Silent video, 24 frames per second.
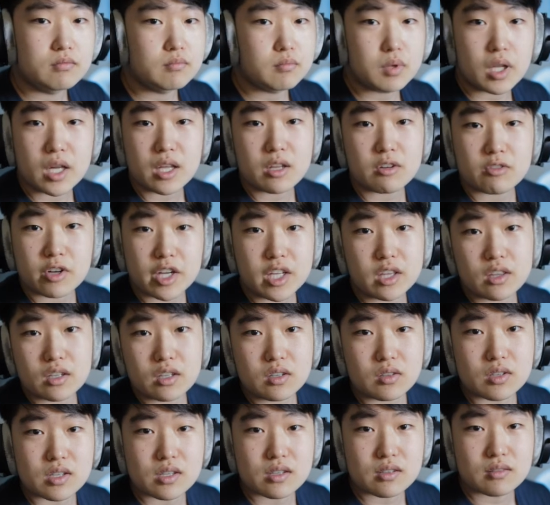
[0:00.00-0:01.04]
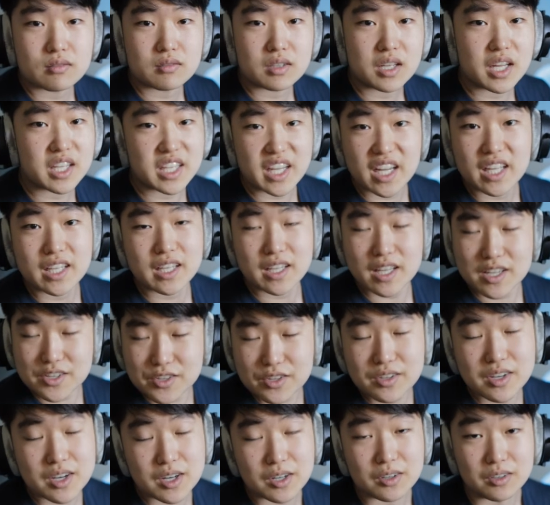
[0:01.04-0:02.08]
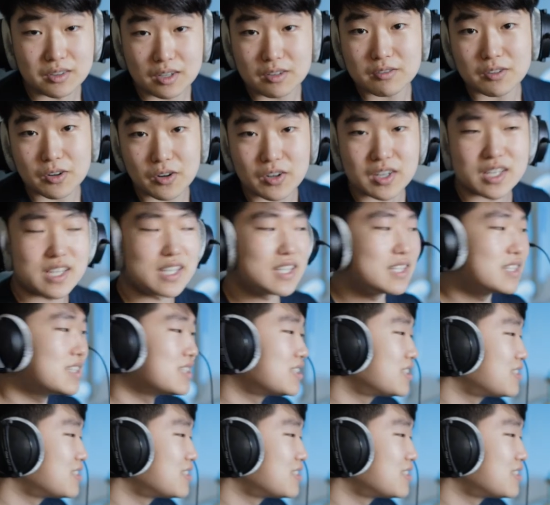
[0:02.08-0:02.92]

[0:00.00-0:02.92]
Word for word: play the right notes and edit as you go, of course.